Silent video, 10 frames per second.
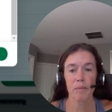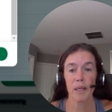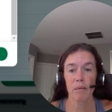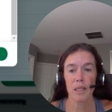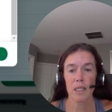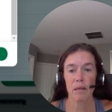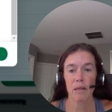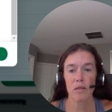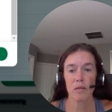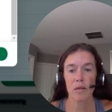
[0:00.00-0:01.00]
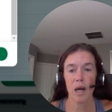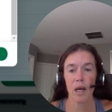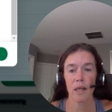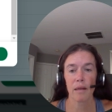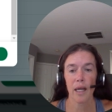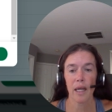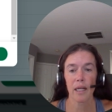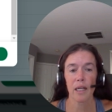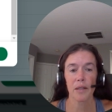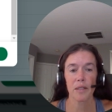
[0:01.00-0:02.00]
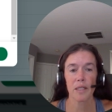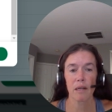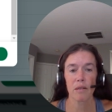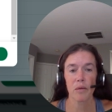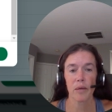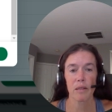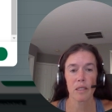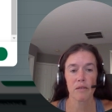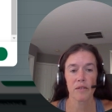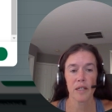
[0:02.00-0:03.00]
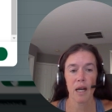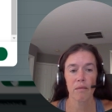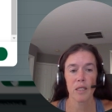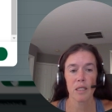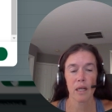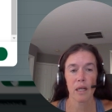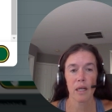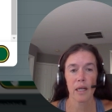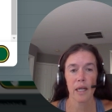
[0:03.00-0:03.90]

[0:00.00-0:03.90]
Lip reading: the bill of materials or not and include sales quotes. So for now, I'm just going to hit